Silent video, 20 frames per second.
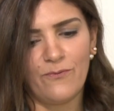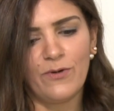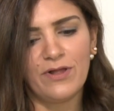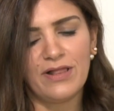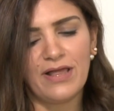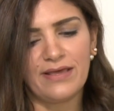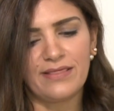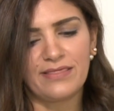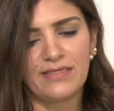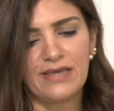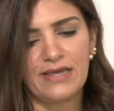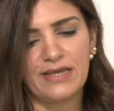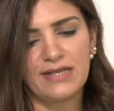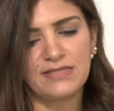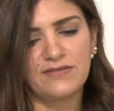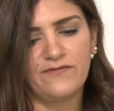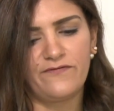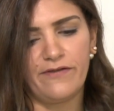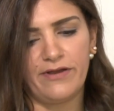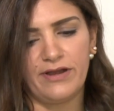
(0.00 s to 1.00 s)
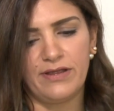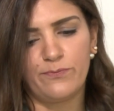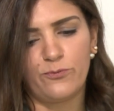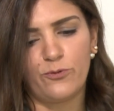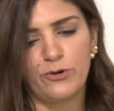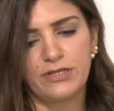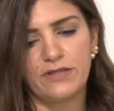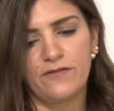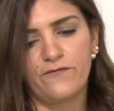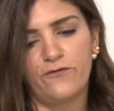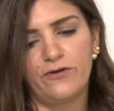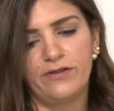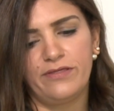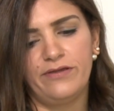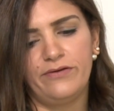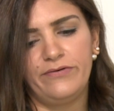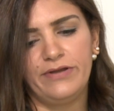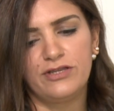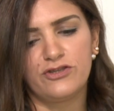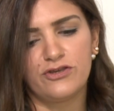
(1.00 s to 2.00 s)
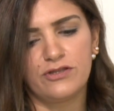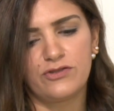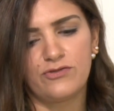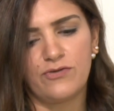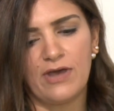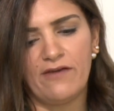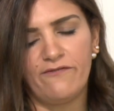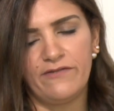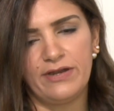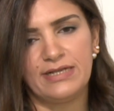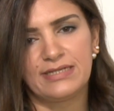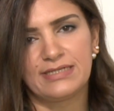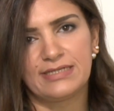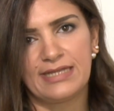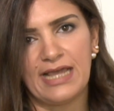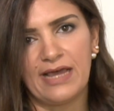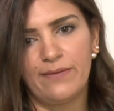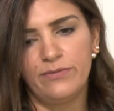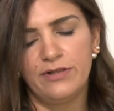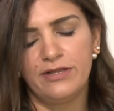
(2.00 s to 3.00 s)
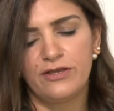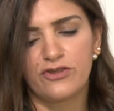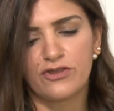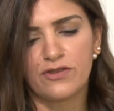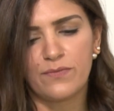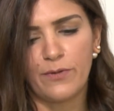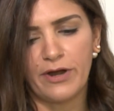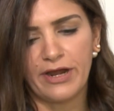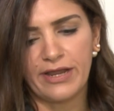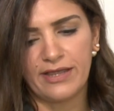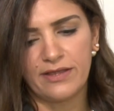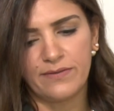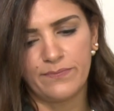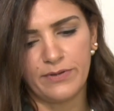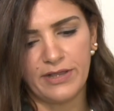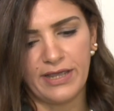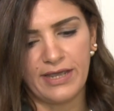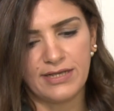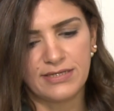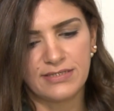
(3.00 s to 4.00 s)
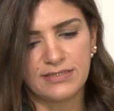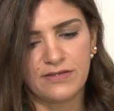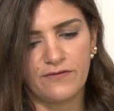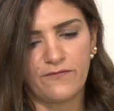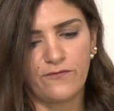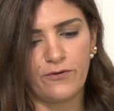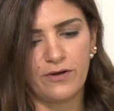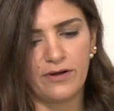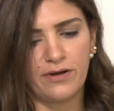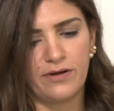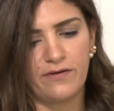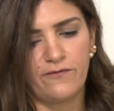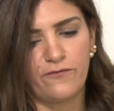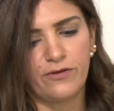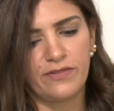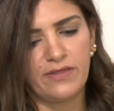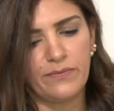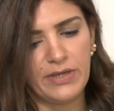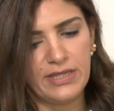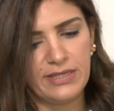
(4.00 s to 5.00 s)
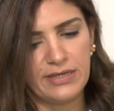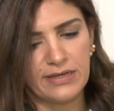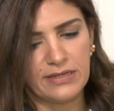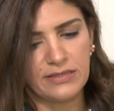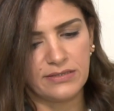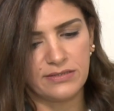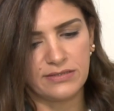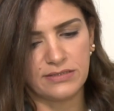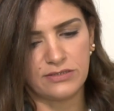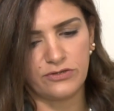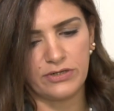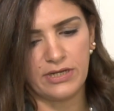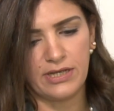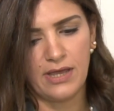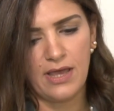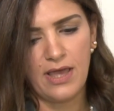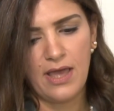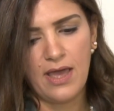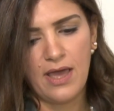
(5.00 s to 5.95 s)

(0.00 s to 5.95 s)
Well, I think it's very important for the region to have an established marketplace for the media industry.